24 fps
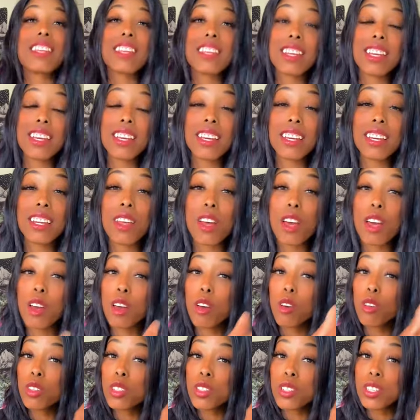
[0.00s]
any
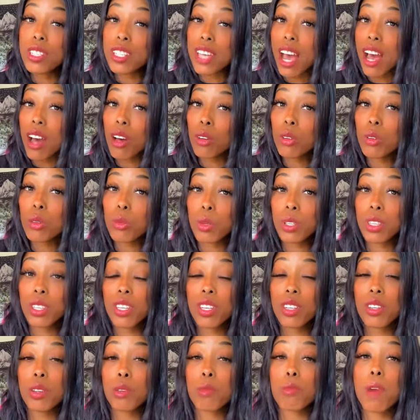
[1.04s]
doubt
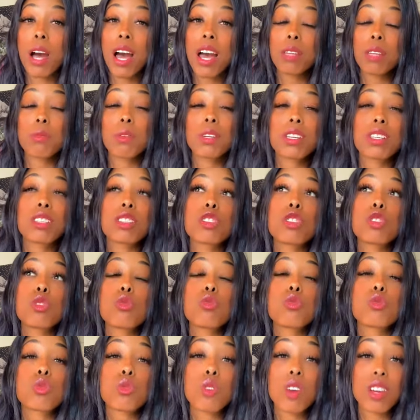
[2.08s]
within your mind because
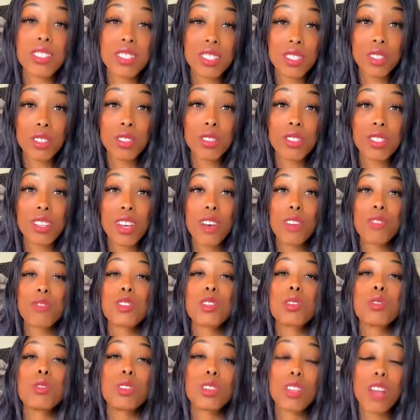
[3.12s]
you trust yourself,
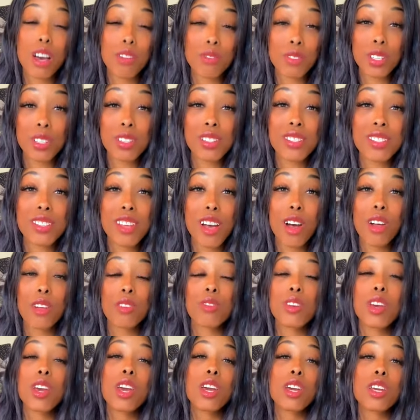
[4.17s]
you love
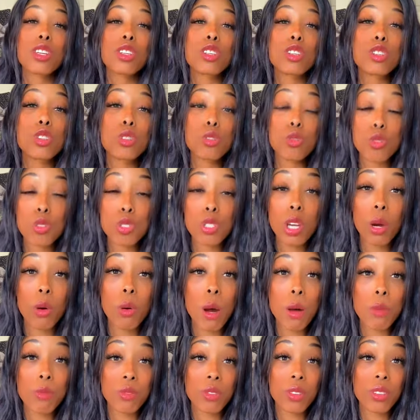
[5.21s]
yourself, you
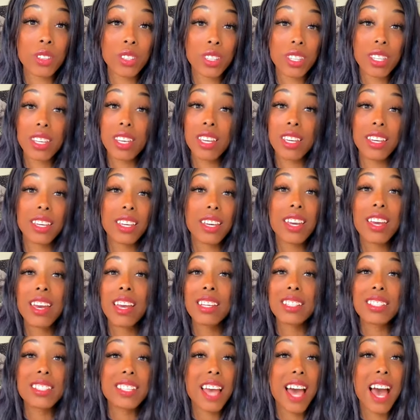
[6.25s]
show up for the
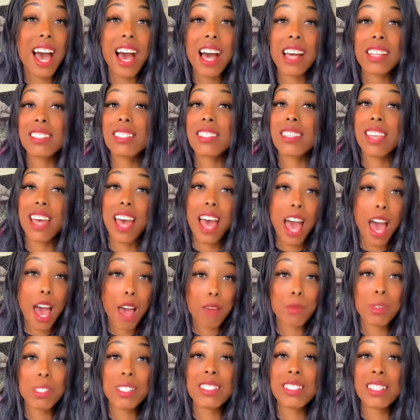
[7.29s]
tasks, the
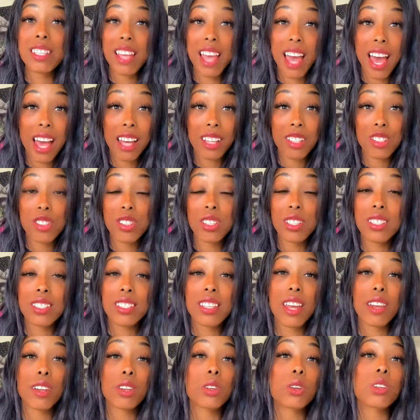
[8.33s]
habits, the actions
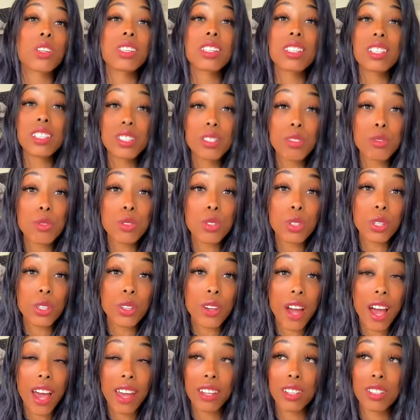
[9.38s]
that are going to lead you to
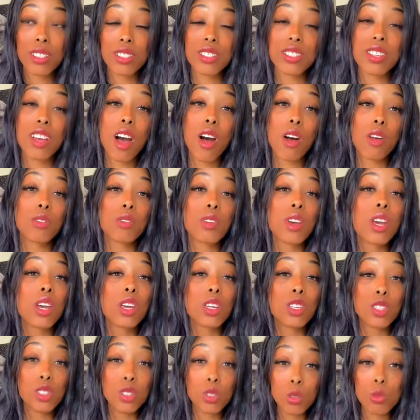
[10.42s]
your higher self.
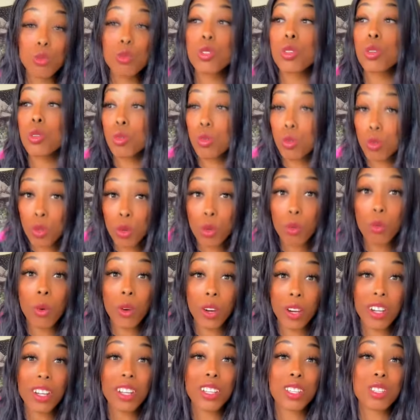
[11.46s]
You do the
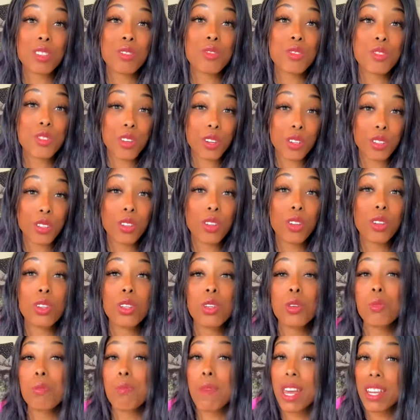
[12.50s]
work, you journal,
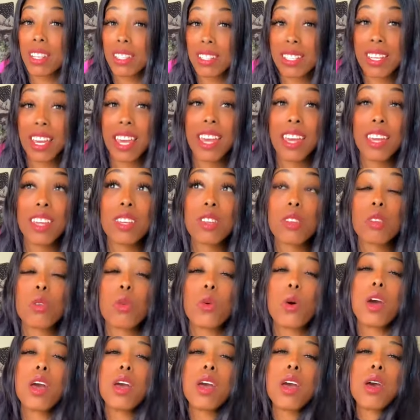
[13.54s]
you meditate,
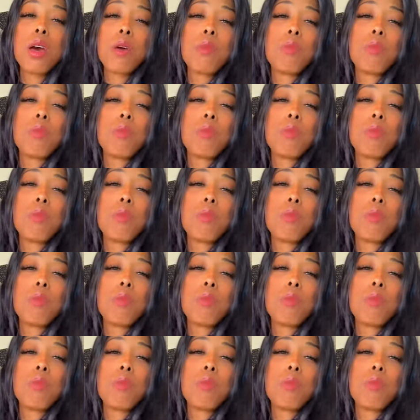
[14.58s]
you